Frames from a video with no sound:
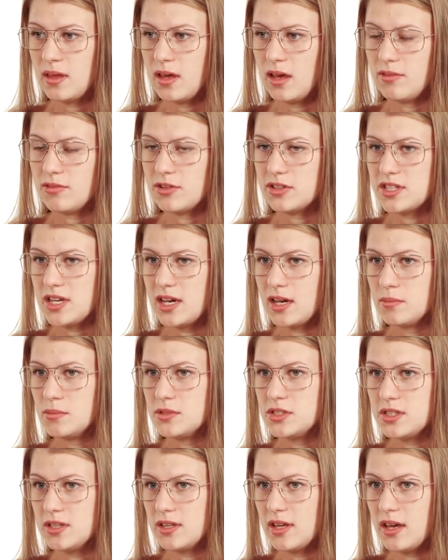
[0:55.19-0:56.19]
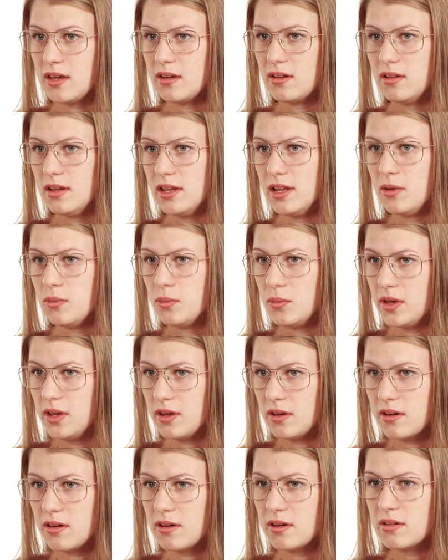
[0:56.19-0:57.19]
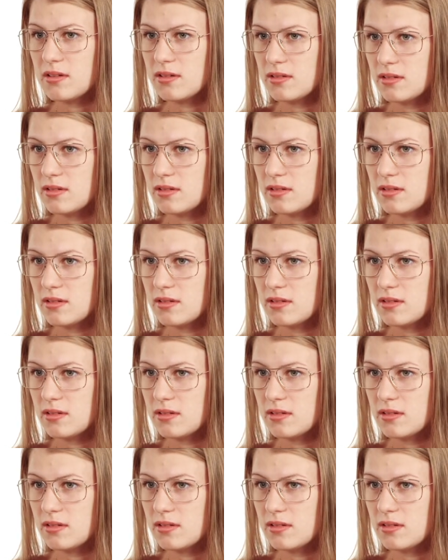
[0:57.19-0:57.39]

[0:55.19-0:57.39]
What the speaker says: every time she'd get a little weaker.